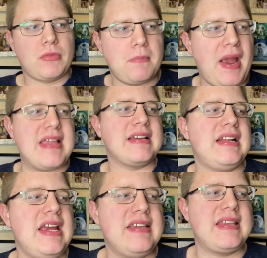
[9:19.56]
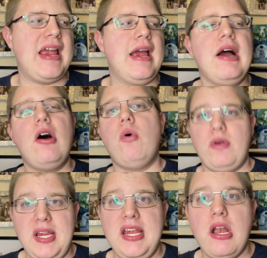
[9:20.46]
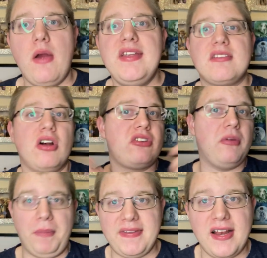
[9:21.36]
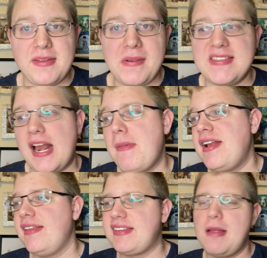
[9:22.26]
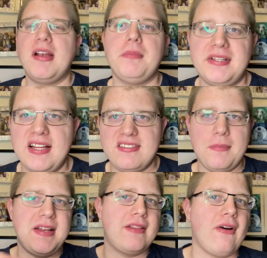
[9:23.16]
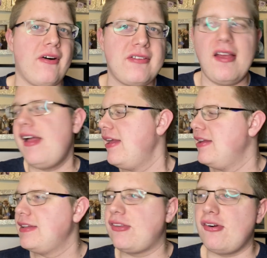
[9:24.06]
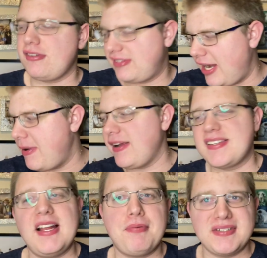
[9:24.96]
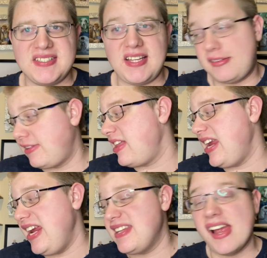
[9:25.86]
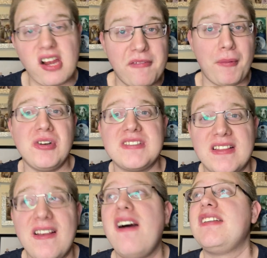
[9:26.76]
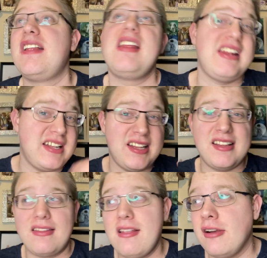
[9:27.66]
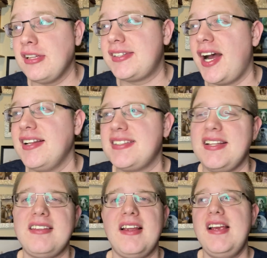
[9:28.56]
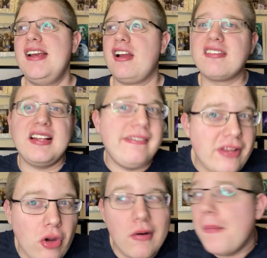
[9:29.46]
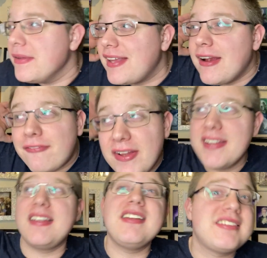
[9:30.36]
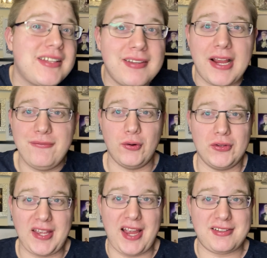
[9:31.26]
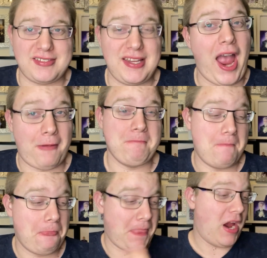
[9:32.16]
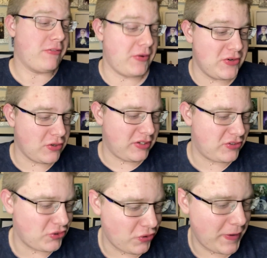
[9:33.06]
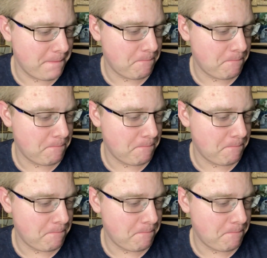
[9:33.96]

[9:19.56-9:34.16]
basically say, oh, you know, he's got to pretend to be Salamander. Salamander pretends to be the Doctor. Salamander accidentally presses the takeoff button on the TARDIS. And because he thinks the door opens, he gets flings into the time vortex. Yeah, I do enjoy this story.